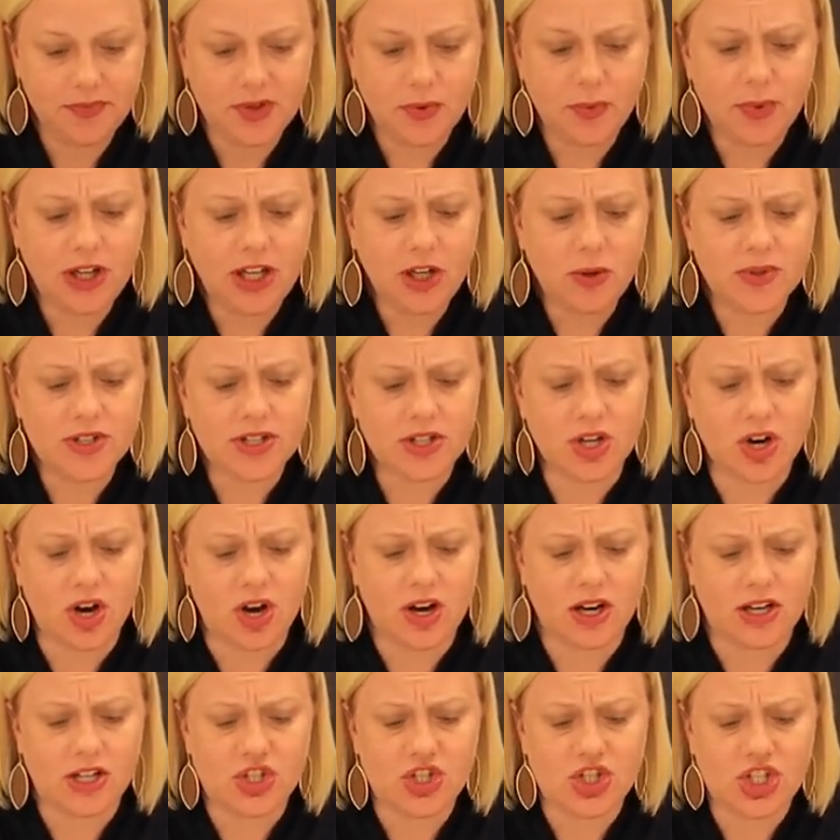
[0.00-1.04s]
When he was
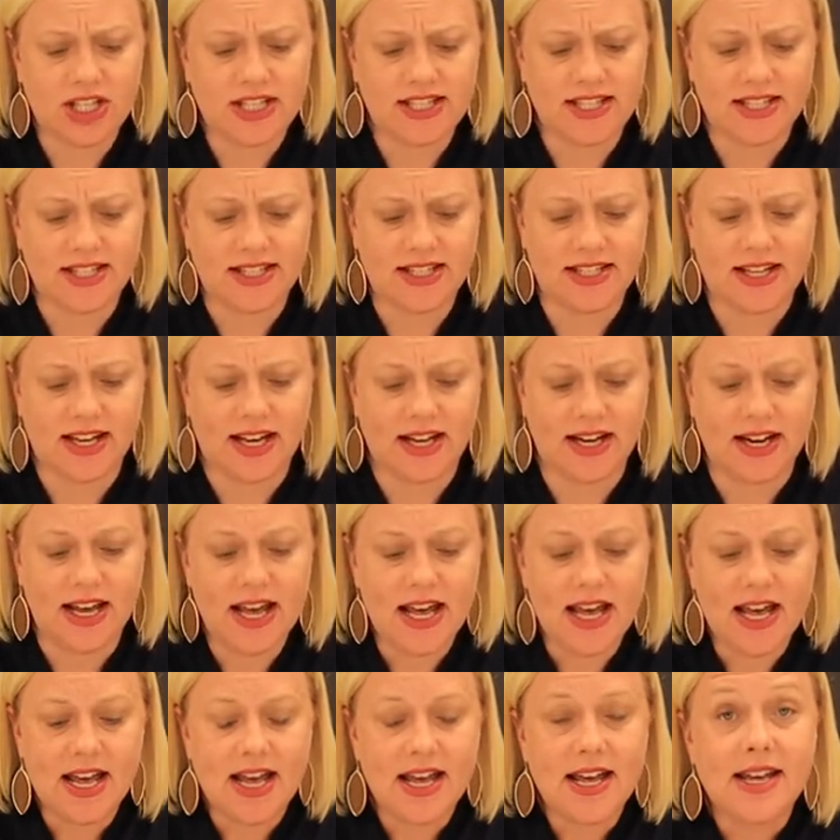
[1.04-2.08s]
gone, Jesus said,
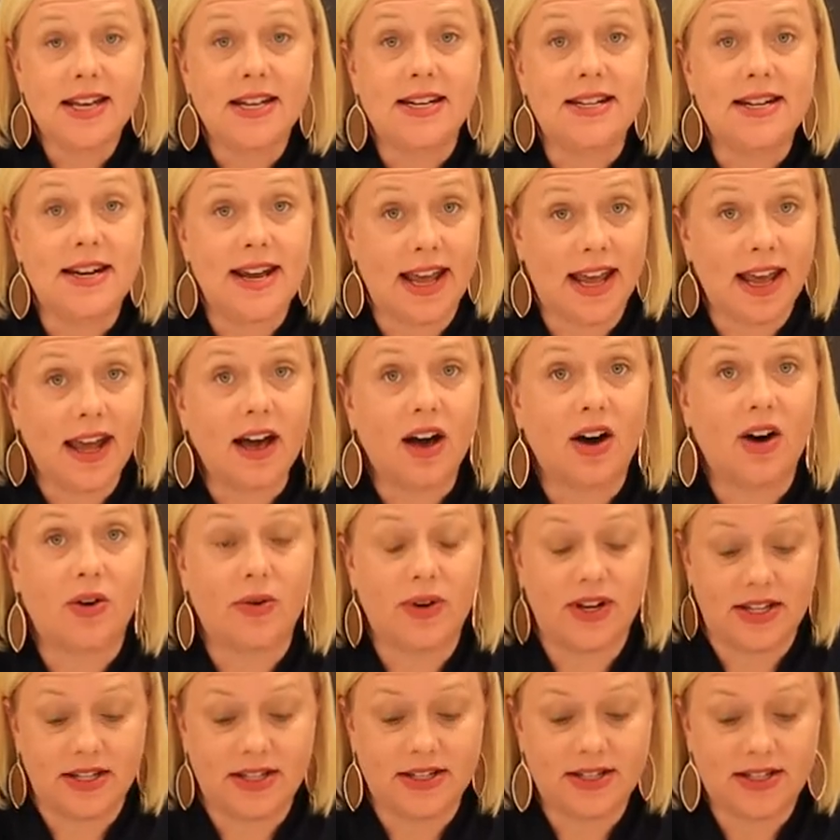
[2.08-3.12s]

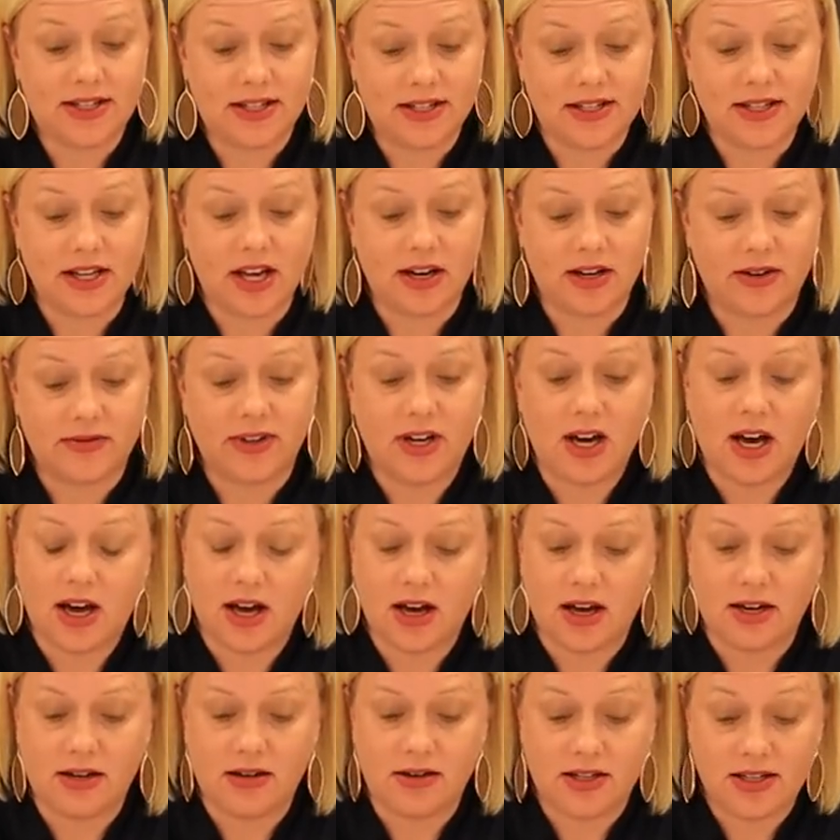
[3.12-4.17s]
"Now is the Son
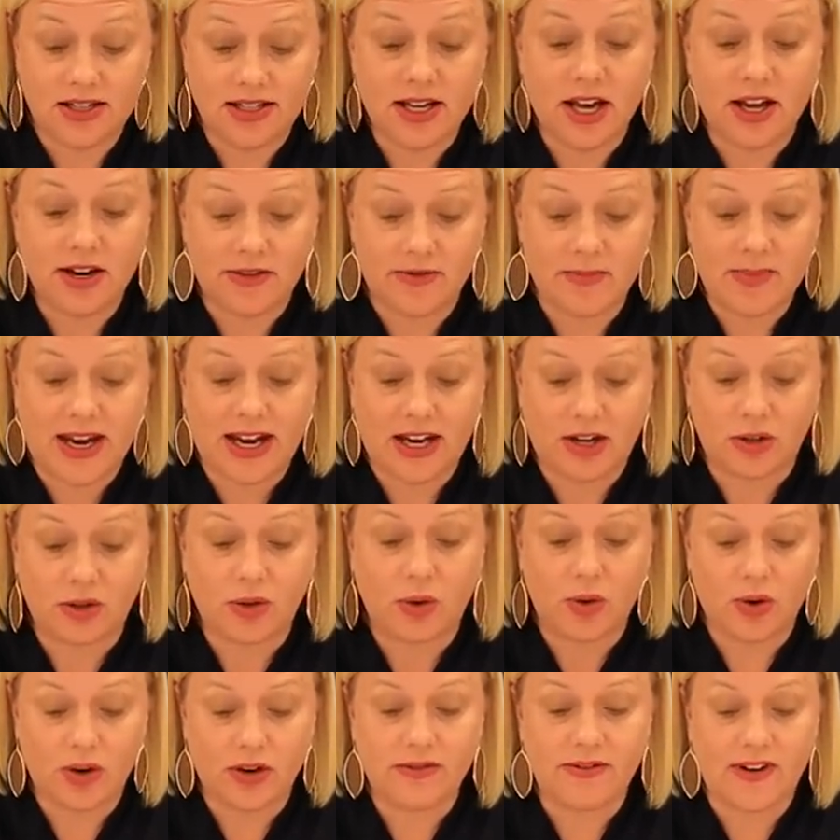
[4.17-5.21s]
of Man
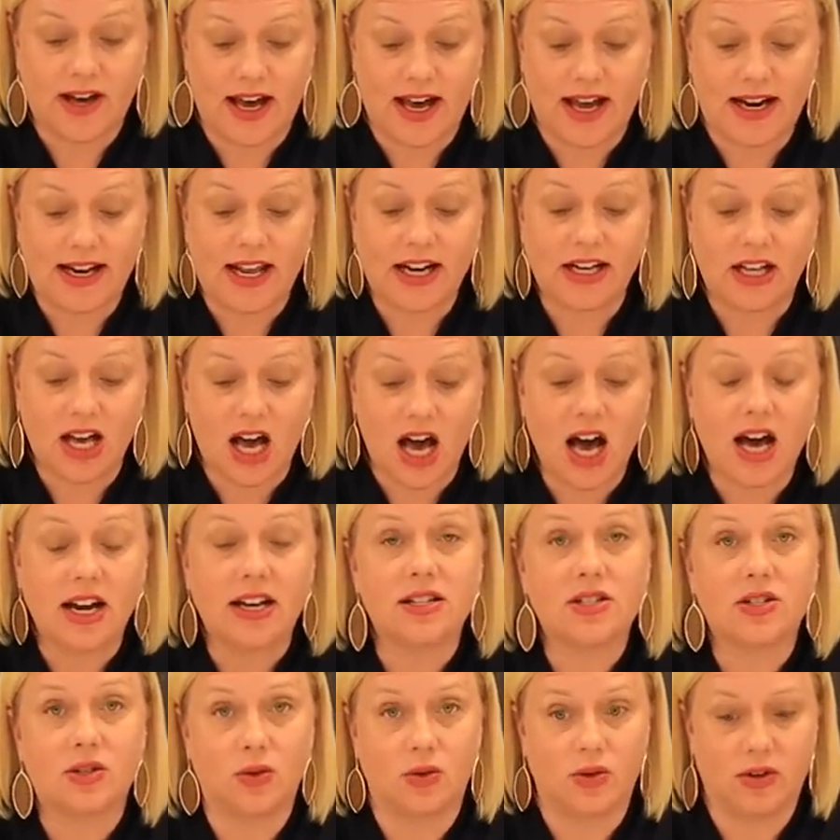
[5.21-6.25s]
glorified, and God
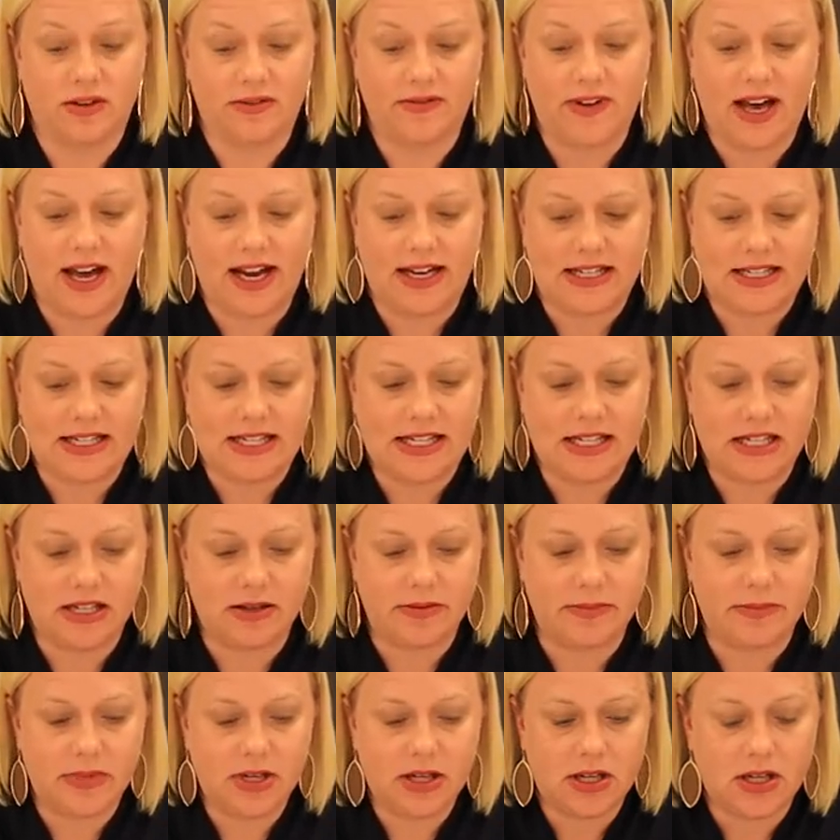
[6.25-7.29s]
is glorified in
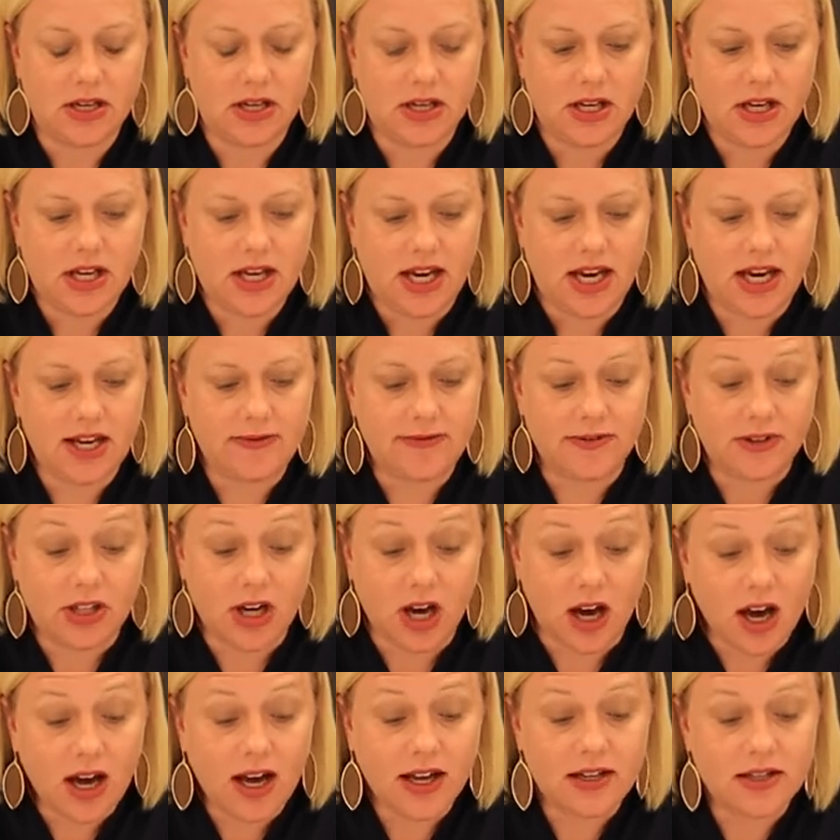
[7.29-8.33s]
him. If
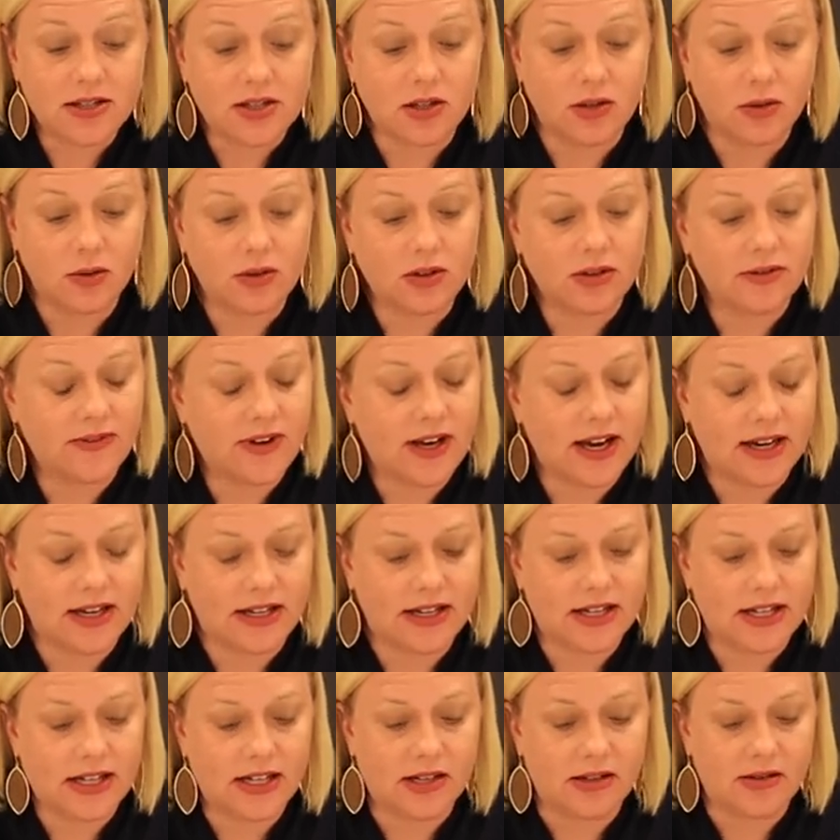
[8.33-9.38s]
God is glorified
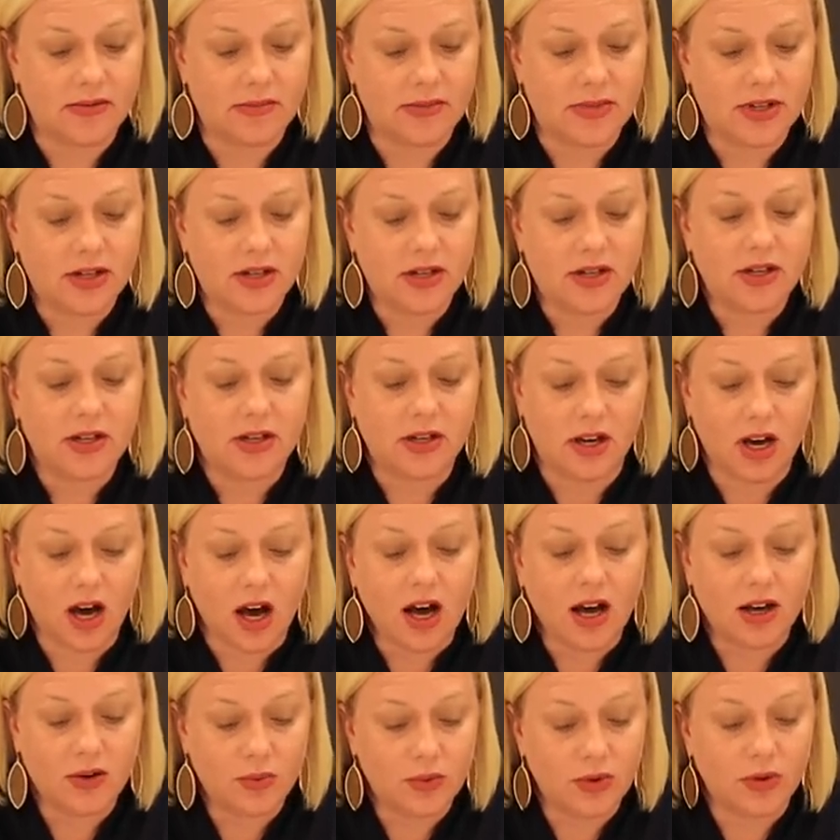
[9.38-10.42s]
in him,
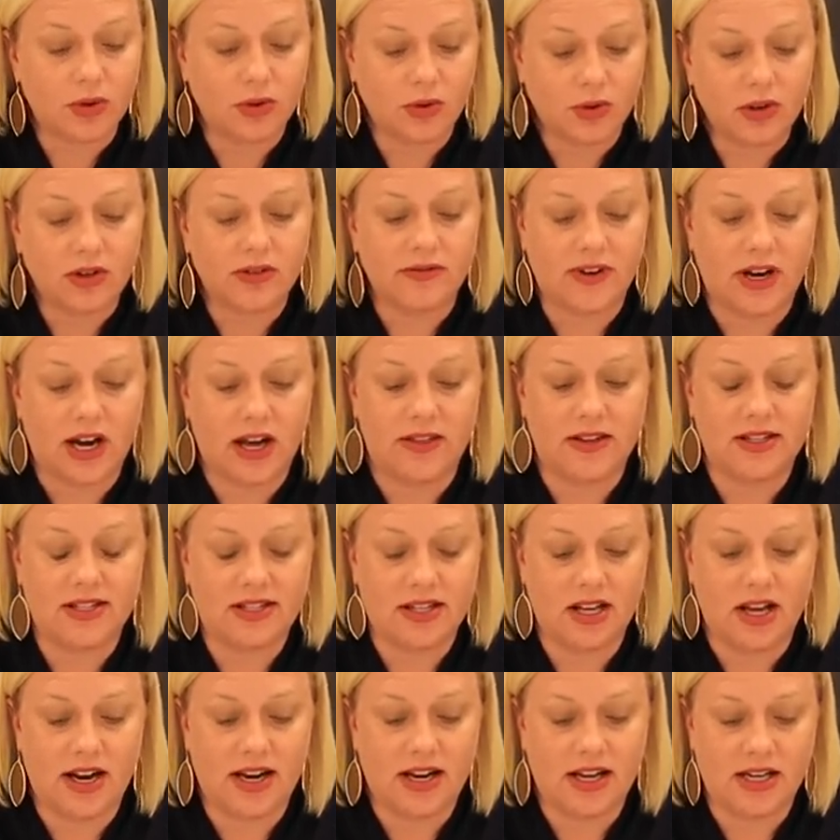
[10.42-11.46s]
God will glorify the
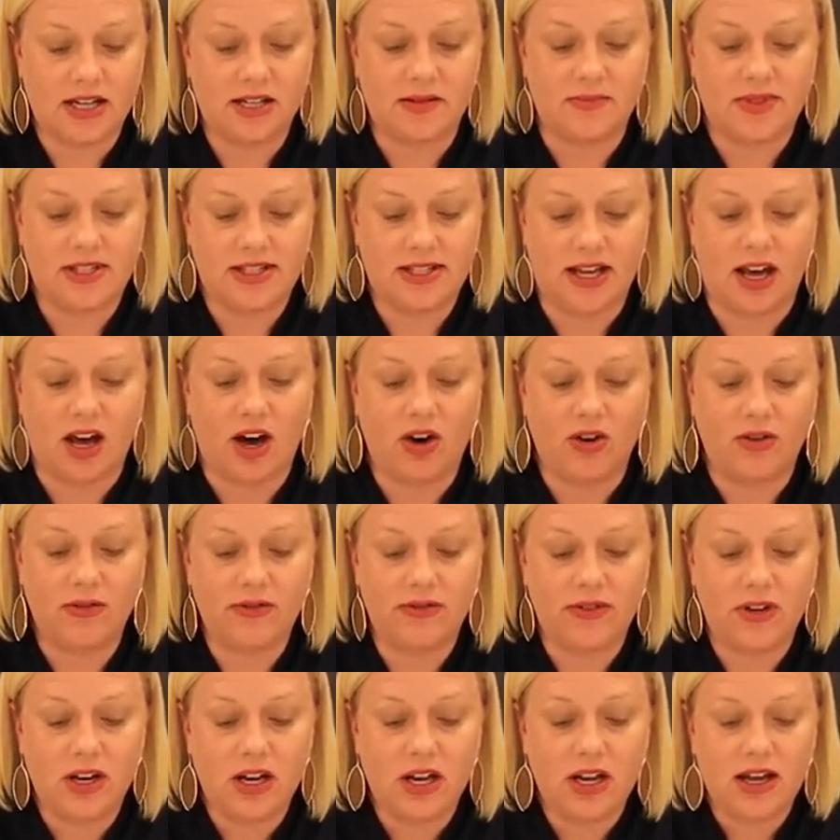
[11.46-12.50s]
Son in
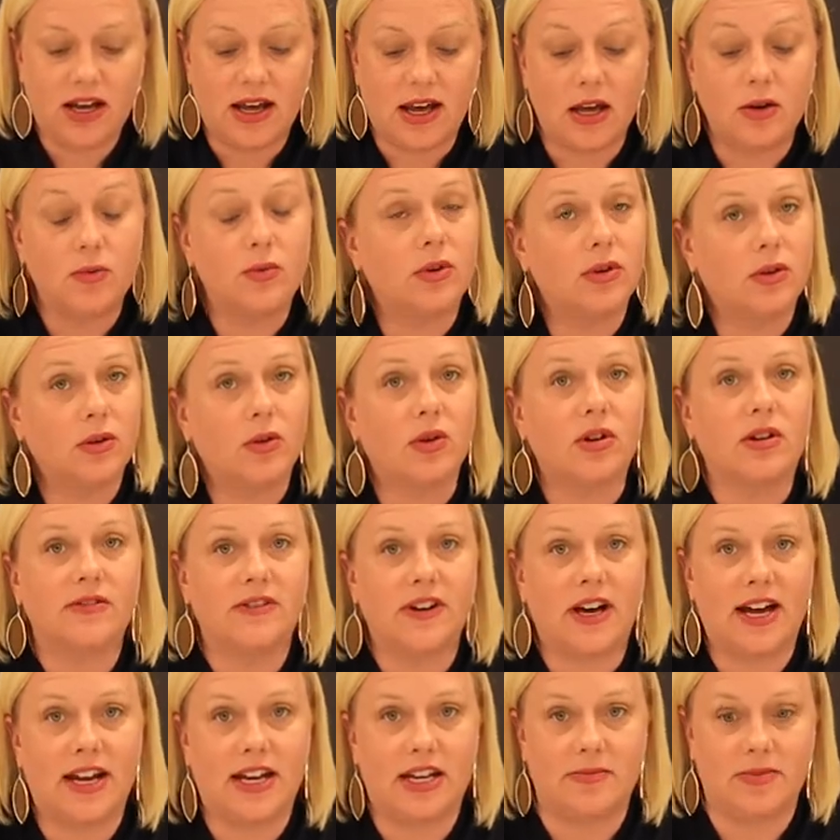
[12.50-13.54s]
himself and will
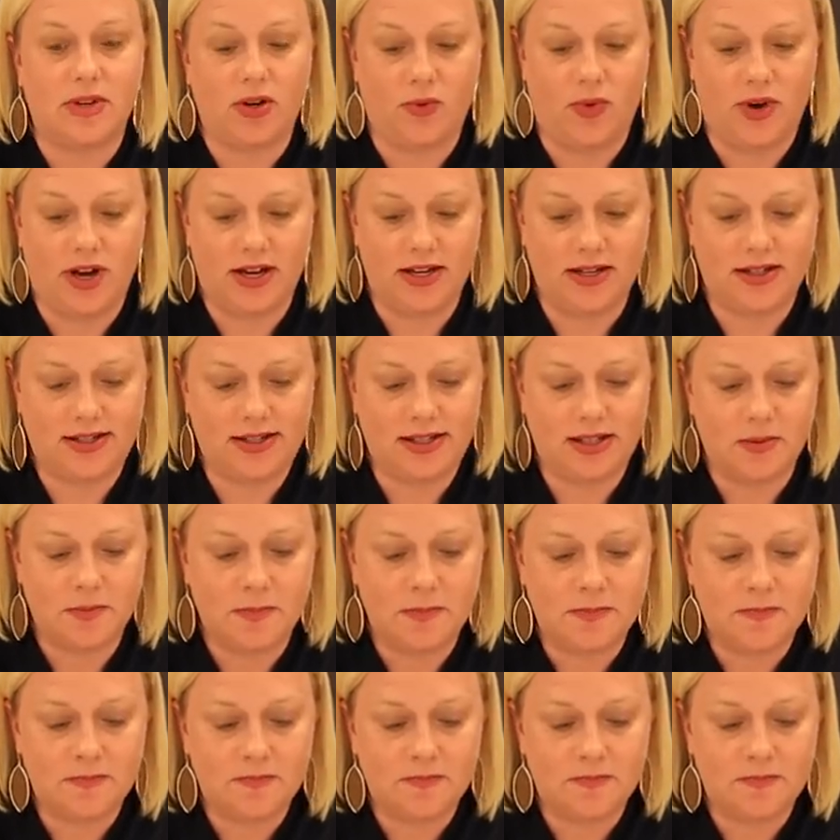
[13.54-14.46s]
glorify him at once."